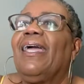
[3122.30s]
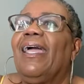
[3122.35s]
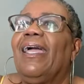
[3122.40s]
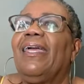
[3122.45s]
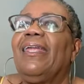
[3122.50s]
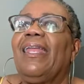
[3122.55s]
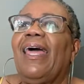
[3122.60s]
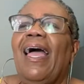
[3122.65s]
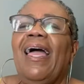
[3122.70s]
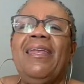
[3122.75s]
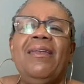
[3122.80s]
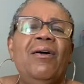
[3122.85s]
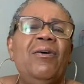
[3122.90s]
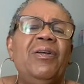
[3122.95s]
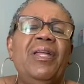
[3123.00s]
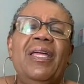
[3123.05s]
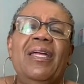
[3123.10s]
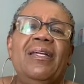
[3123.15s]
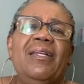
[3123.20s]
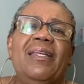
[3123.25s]
And I know
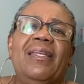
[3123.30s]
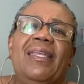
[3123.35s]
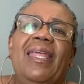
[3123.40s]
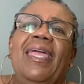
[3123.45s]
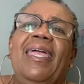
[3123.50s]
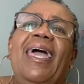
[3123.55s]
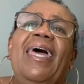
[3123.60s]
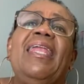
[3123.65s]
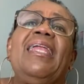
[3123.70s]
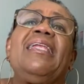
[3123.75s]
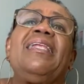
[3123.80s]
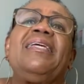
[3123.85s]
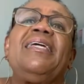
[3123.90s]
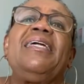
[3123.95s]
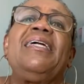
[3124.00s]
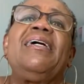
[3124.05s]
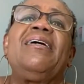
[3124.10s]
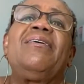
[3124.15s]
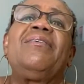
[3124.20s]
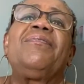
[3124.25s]
they, they got to
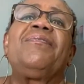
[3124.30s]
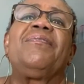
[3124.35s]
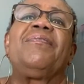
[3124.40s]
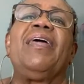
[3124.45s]
live.